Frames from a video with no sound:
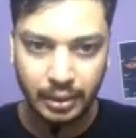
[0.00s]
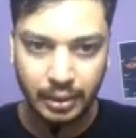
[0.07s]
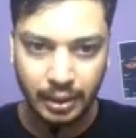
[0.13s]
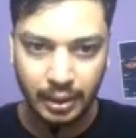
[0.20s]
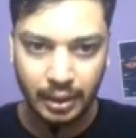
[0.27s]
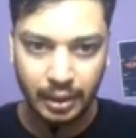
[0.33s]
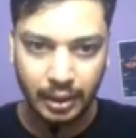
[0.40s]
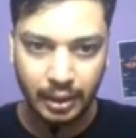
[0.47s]

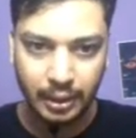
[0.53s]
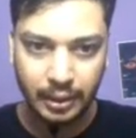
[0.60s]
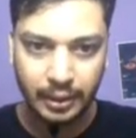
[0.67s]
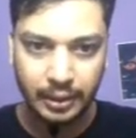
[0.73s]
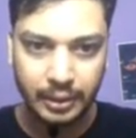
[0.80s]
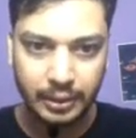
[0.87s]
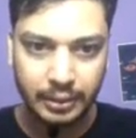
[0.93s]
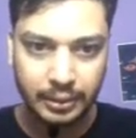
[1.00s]

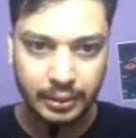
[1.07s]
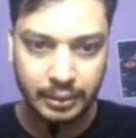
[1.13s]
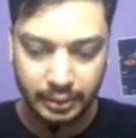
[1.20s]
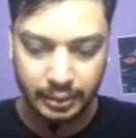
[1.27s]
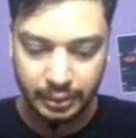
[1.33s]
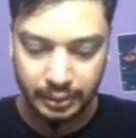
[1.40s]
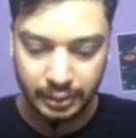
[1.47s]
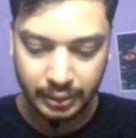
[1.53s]
and
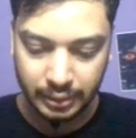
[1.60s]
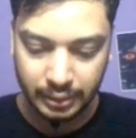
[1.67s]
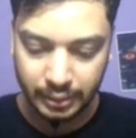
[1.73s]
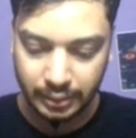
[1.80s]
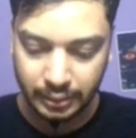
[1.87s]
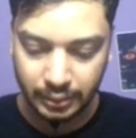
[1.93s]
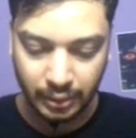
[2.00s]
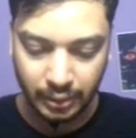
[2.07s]

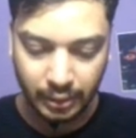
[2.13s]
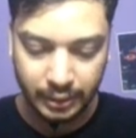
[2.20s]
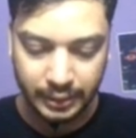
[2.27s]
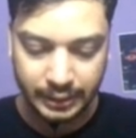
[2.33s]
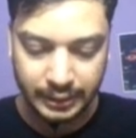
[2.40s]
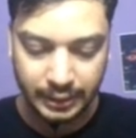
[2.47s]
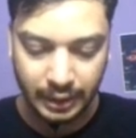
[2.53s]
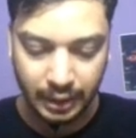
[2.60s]
dot
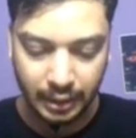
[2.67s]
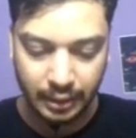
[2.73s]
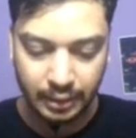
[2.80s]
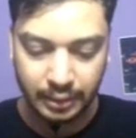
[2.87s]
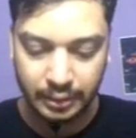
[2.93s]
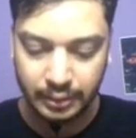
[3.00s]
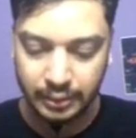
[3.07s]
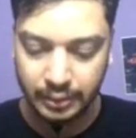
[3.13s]
cell.
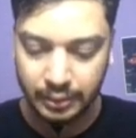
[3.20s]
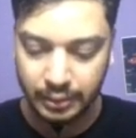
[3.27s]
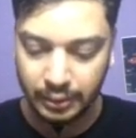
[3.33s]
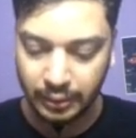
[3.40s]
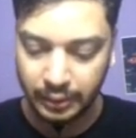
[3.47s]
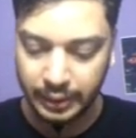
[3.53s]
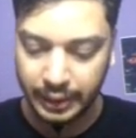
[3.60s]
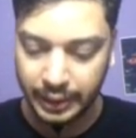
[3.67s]

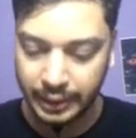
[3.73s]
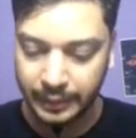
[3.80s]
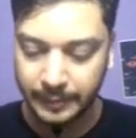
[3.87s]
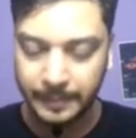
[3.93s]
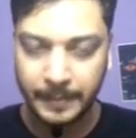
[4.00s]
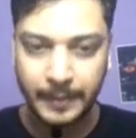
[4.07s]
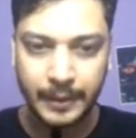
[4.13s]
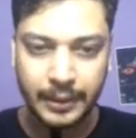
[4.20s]
Okay,
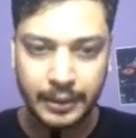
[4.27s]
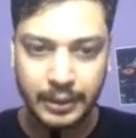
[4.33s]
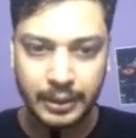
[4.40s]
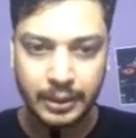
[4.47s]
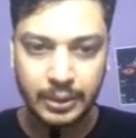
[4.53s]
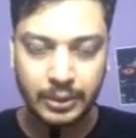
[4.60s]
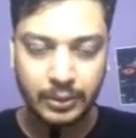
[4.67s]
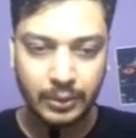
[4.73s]

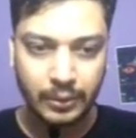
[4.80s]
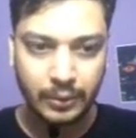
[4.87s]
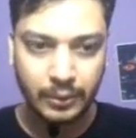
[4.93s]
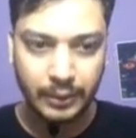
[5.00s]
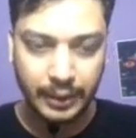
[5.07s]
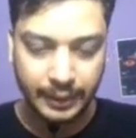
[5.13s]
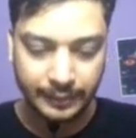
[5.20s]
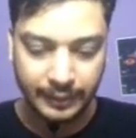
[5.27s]
so
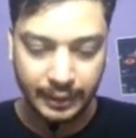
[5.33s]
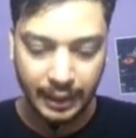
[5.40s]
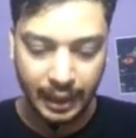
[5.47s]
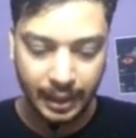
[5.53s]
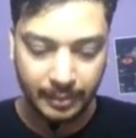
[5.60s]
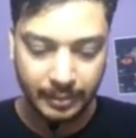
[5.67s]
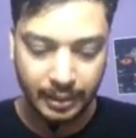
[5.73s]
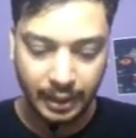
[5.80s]
it will
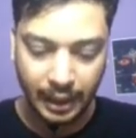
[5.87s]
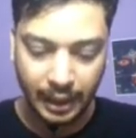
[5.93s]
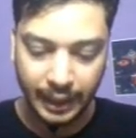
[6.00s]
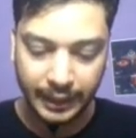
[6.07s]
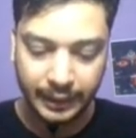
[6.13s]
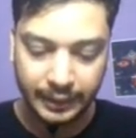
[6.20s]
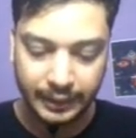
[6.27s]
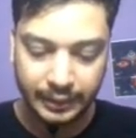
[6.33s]
have a
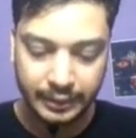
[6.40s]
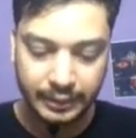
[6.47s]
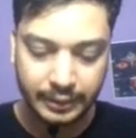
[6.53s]
height